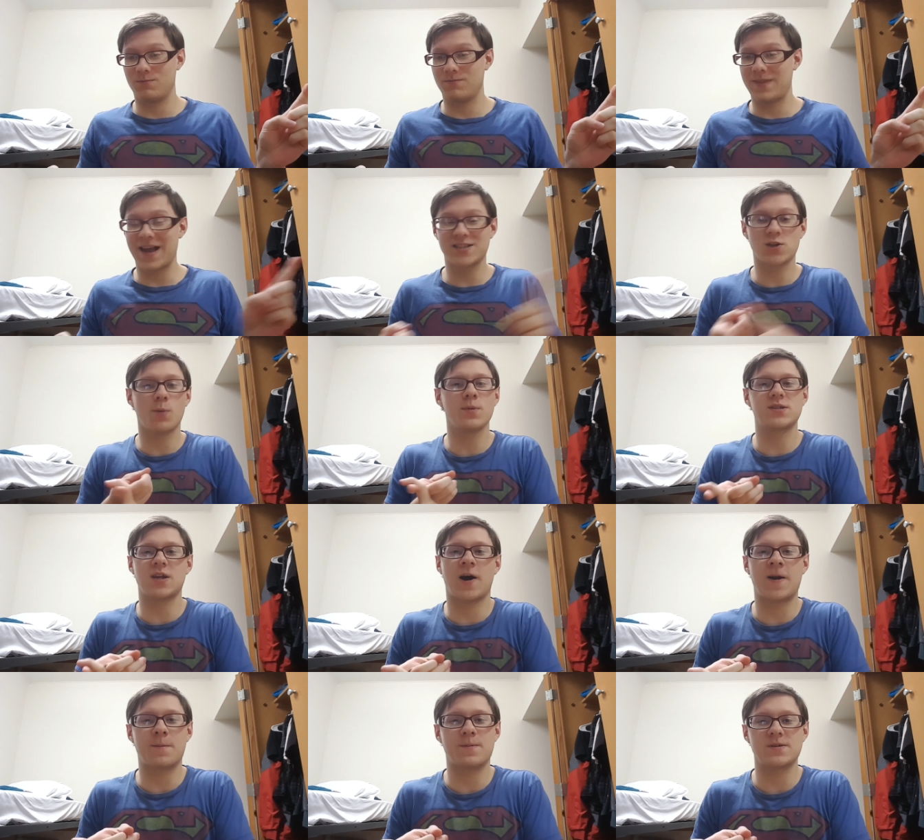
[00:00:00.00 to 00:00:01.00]
That's almost
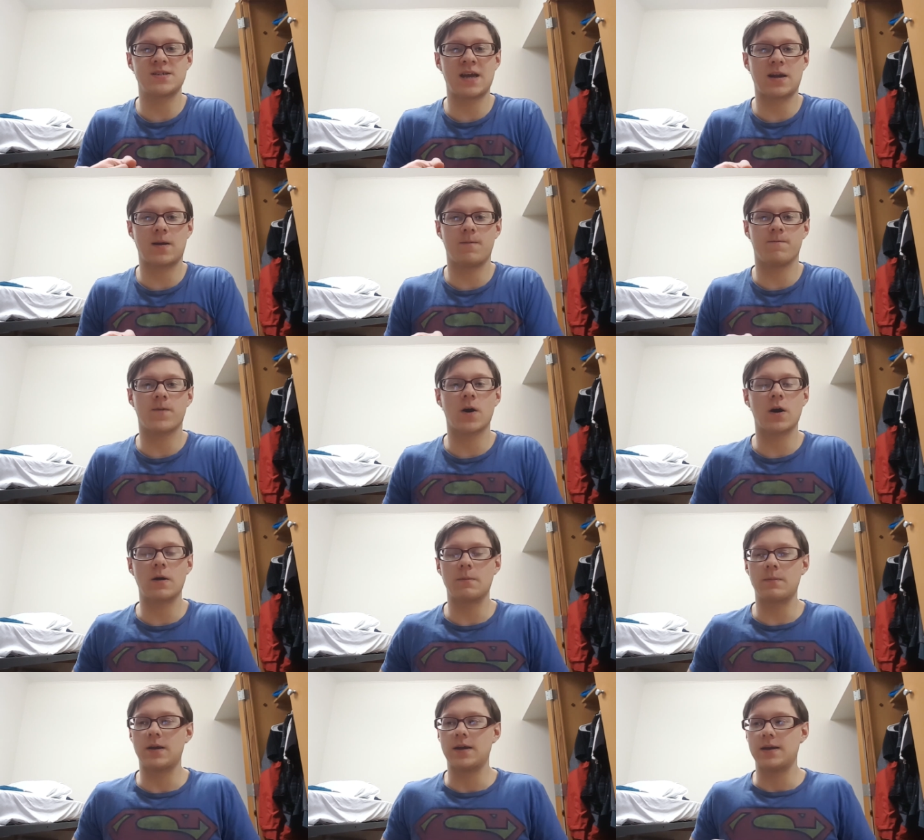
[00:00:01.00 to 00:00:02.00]
100%
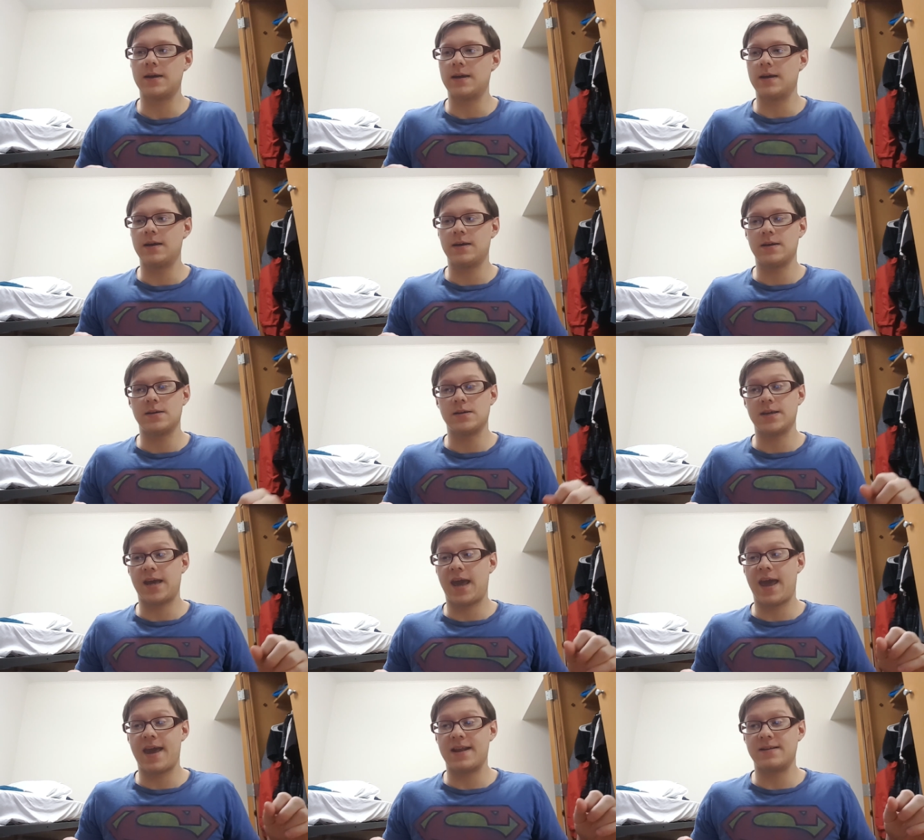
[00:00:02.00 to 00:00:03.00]
confirmed.
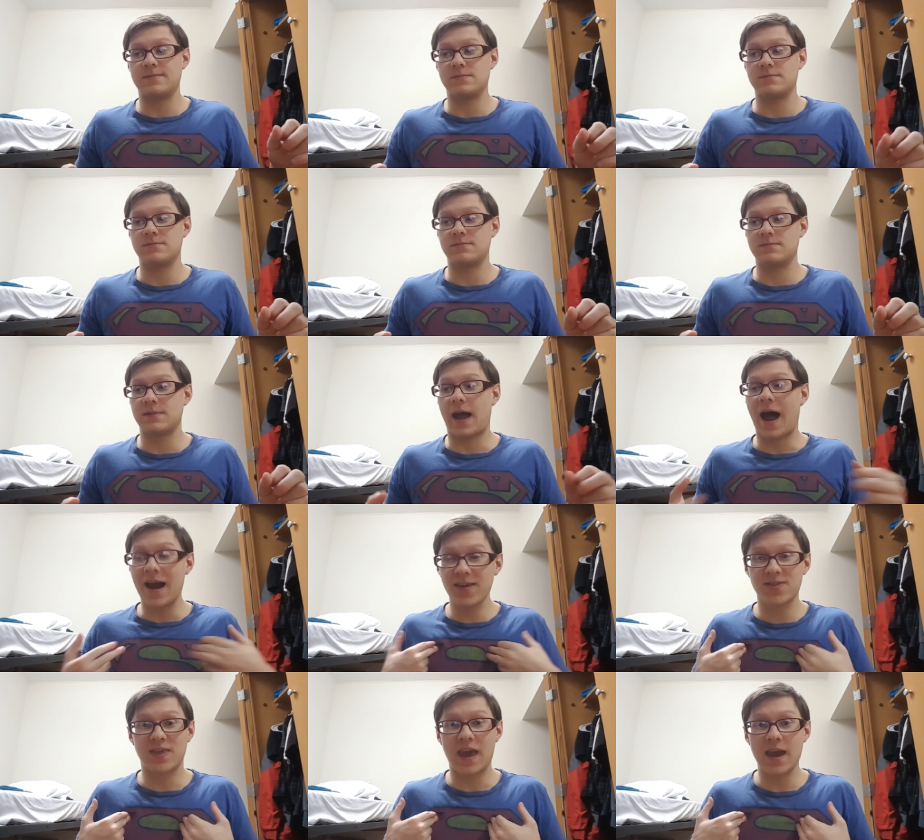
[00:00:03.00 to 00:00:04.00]
And
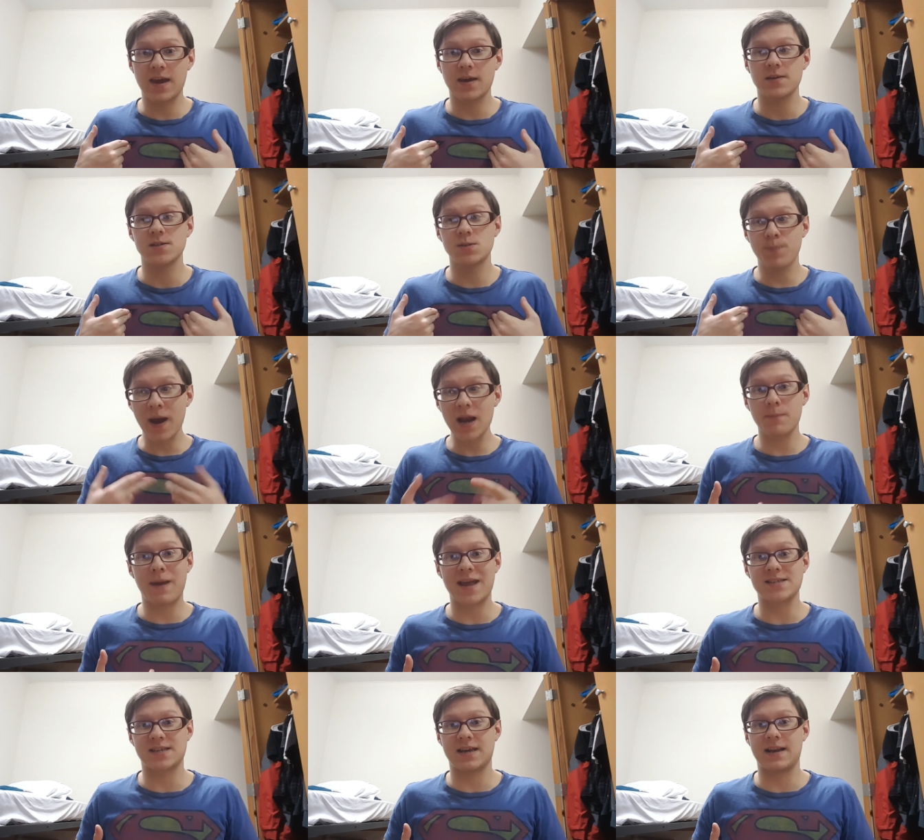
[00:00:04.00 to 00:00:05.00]
I think Spider
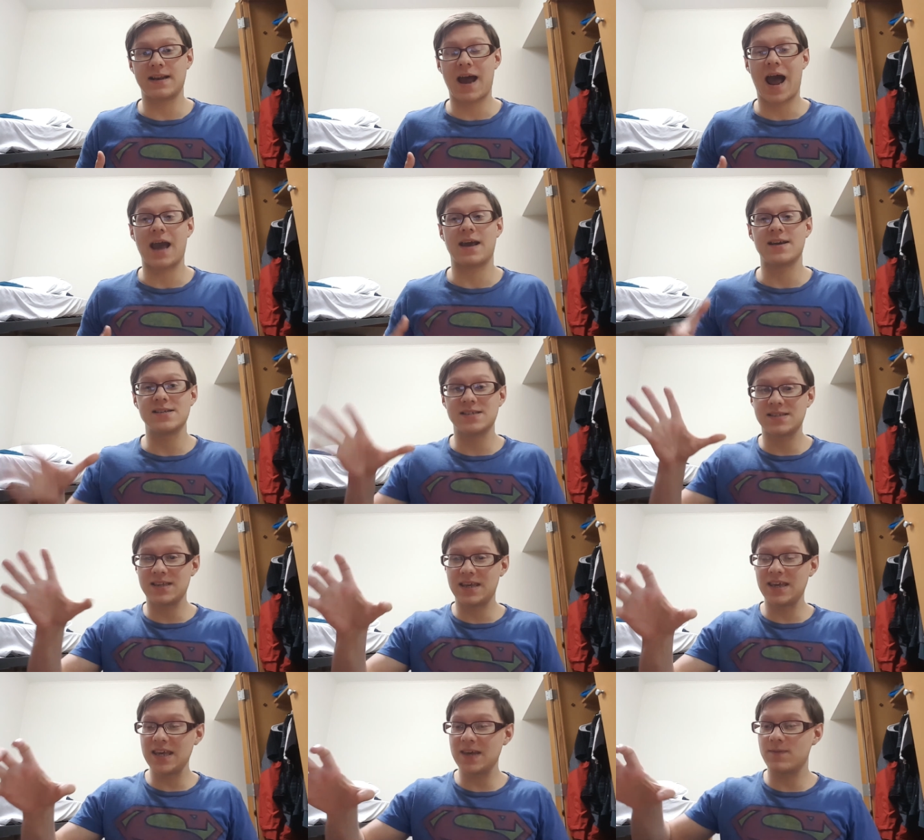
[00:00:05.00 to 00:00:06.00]
Man's gonna die because
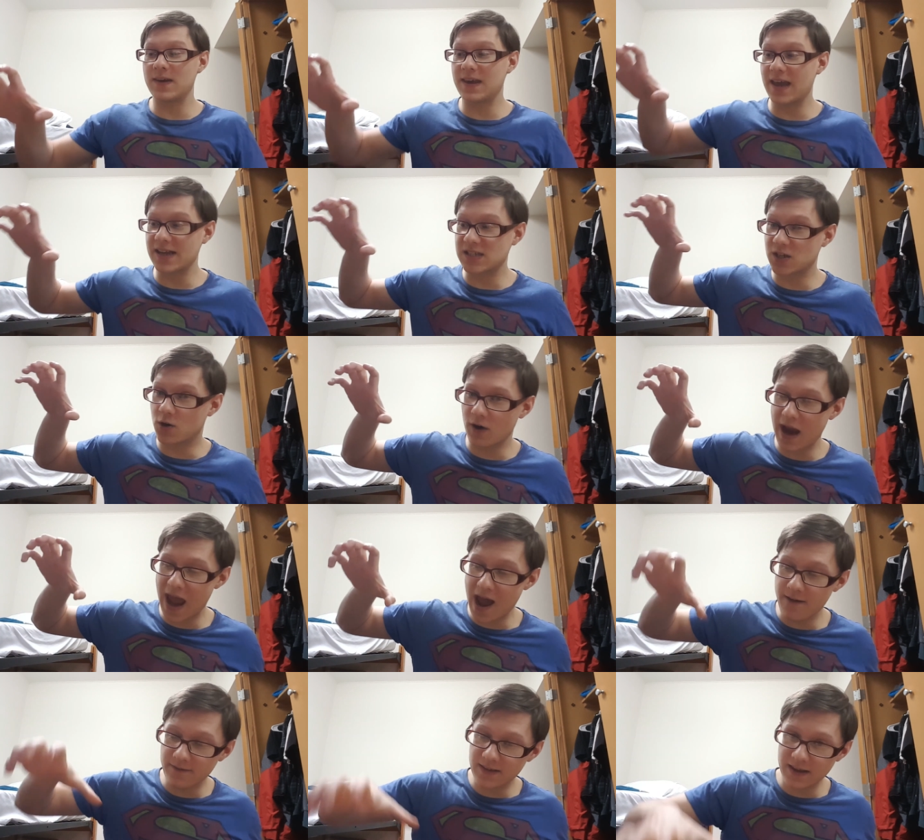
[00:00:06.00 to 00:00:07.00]
he even gets
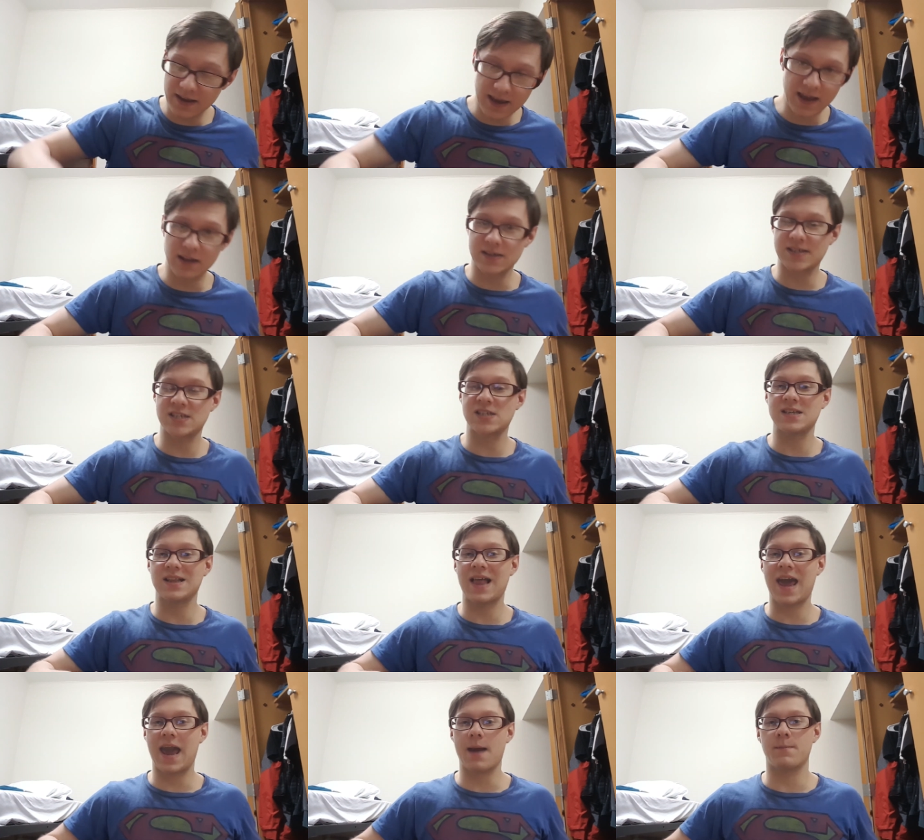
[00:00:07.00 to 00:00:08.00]
grabbed and
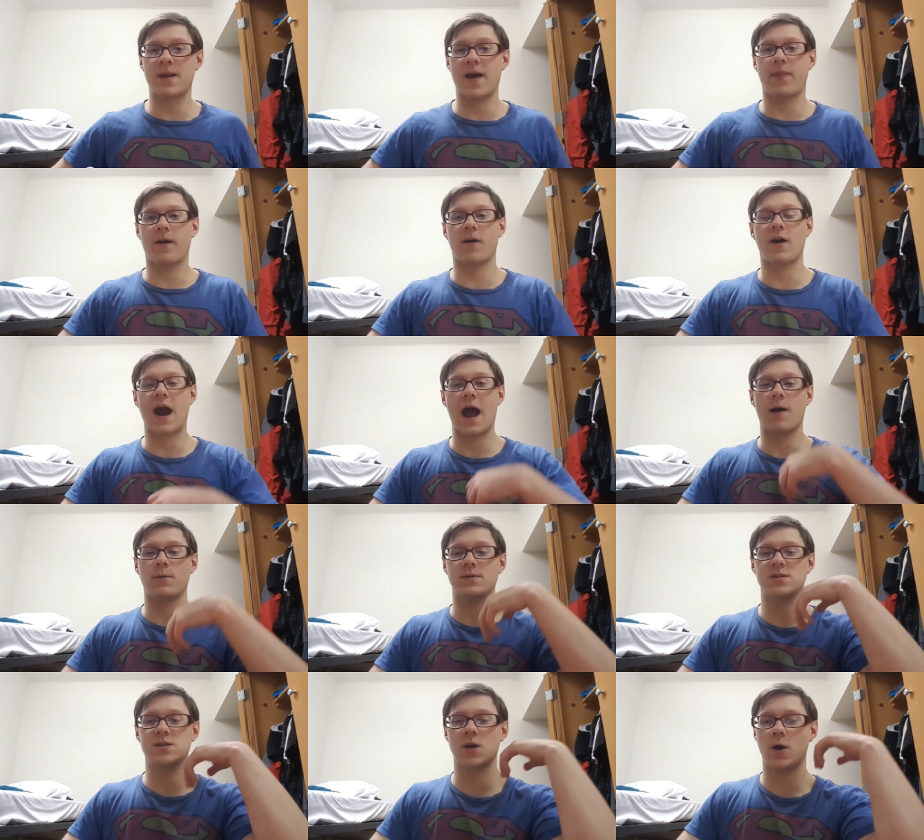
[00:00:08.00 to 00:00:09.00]
slammed on the
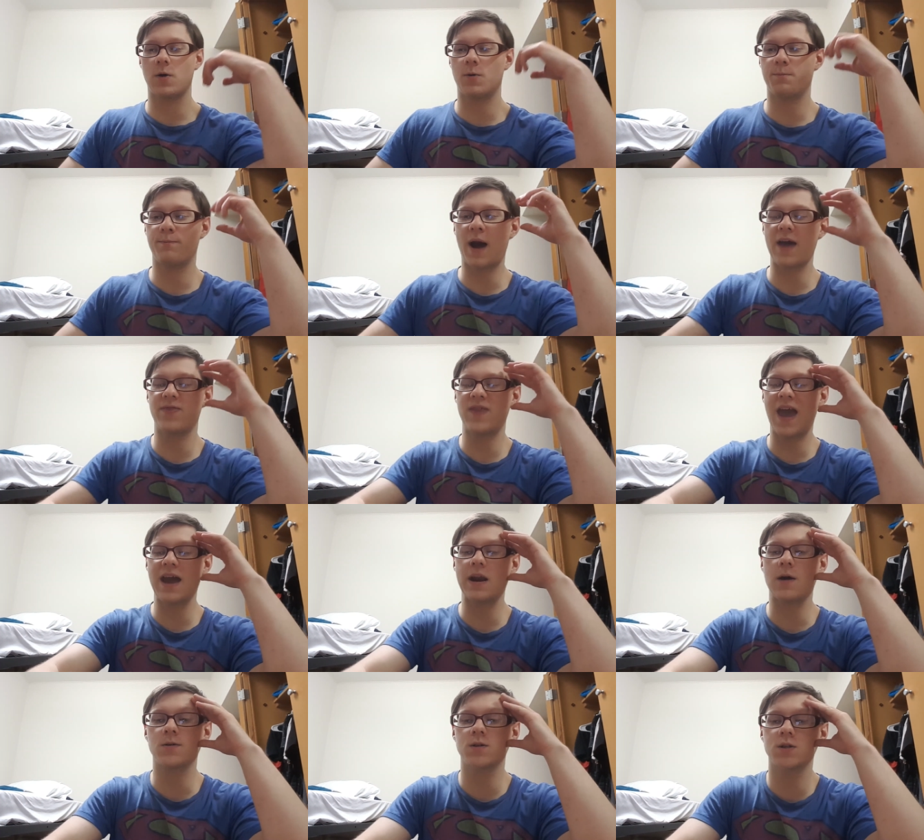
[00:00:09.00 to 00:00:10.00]
ground. So by
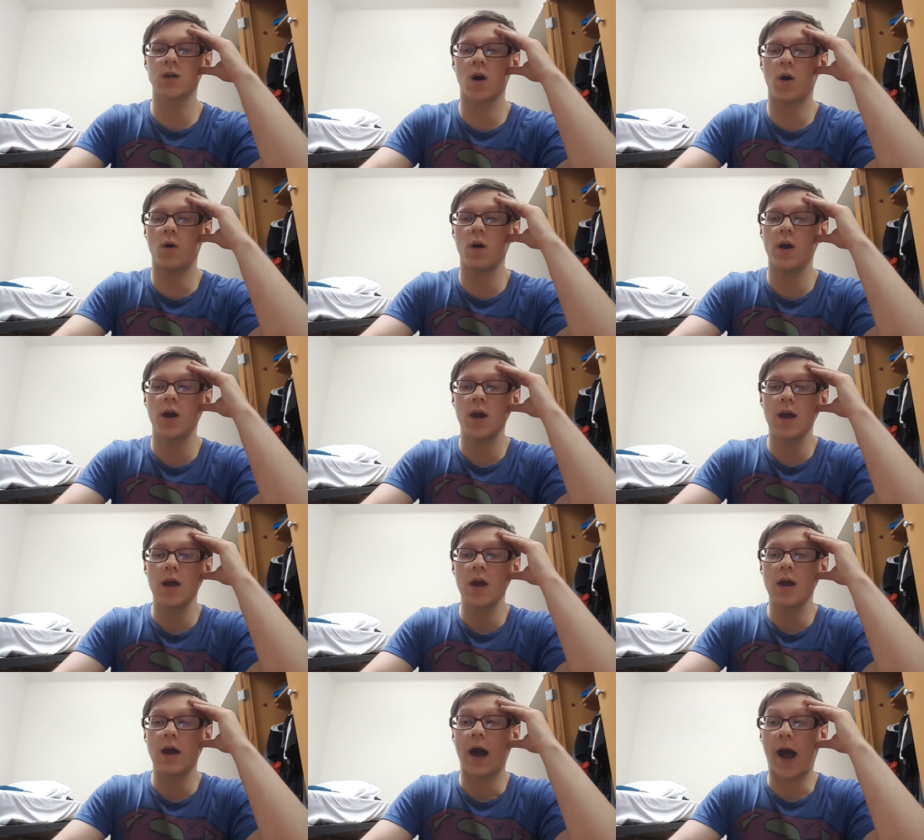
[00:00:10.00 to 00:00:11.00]
Thanos. So
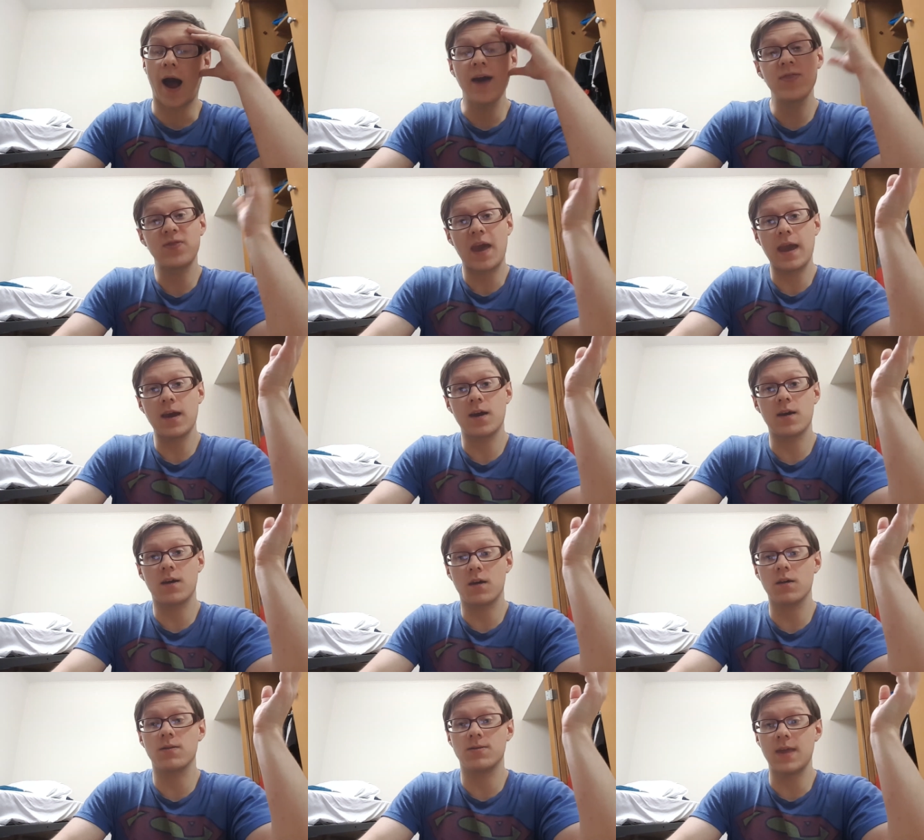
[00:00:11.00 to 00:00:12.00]
I
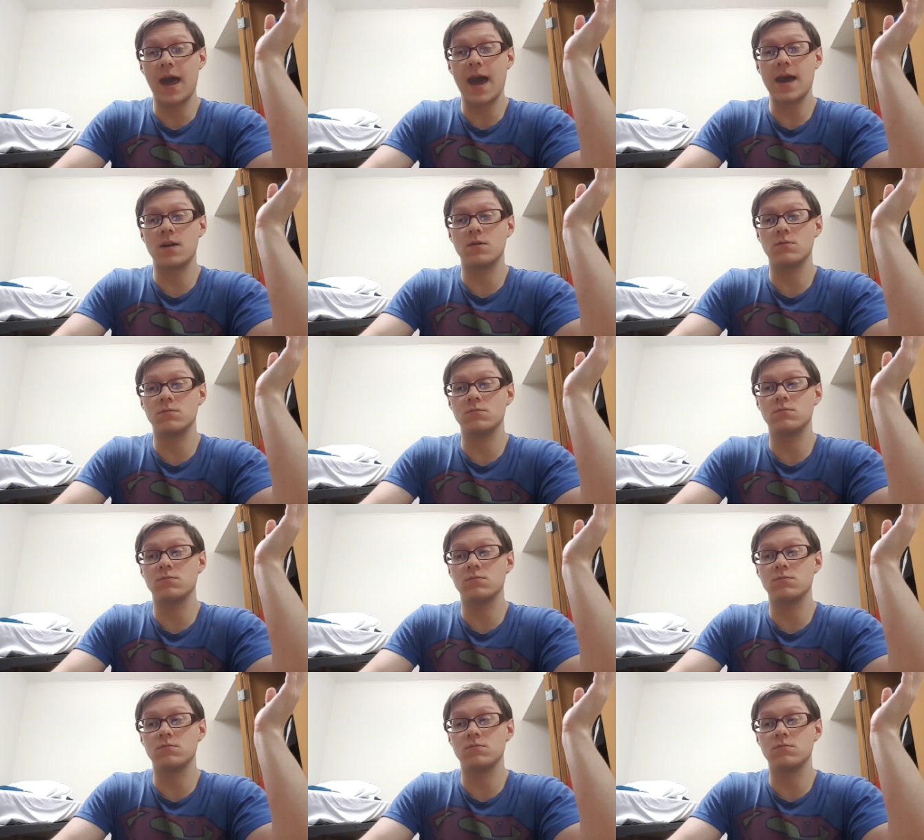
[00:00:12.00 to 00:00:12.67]
think that